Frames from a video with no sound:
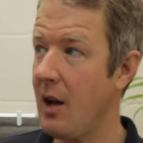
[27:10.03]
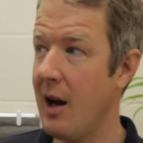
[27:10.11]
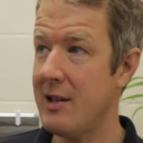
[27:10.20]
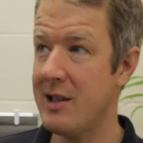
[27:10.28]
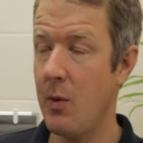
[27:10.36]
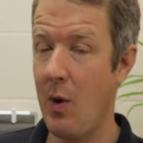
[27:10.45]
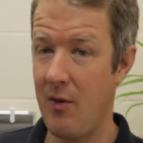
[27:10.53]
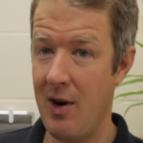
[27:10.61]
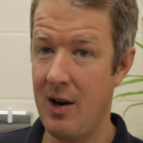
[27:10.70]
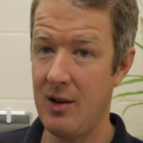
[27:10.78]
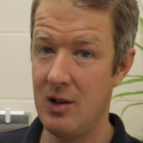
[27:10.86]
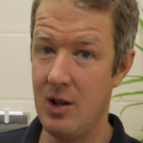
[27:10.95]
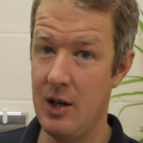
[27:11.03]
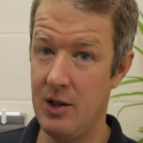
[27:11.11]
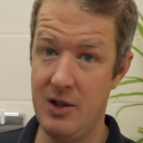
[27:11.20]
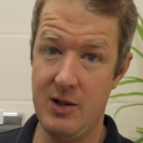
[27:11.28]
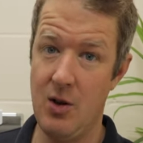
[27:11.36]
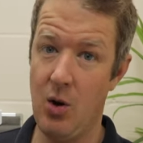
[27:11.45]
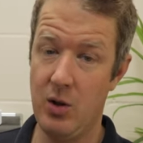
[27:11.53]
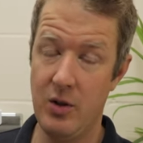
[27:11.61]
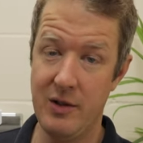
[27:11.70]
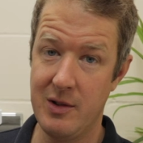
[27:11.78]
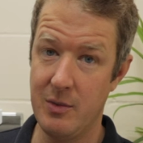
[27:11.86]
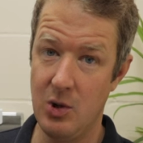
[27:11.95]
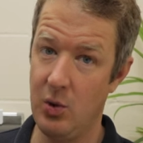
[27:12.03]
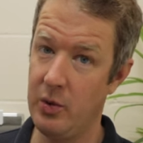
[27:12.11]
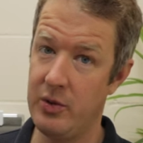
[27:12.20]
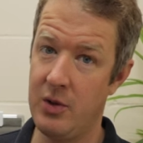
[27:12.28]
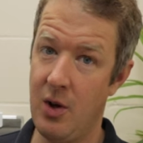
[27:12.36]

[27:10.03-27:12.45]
I actually went around and just knocked on some doors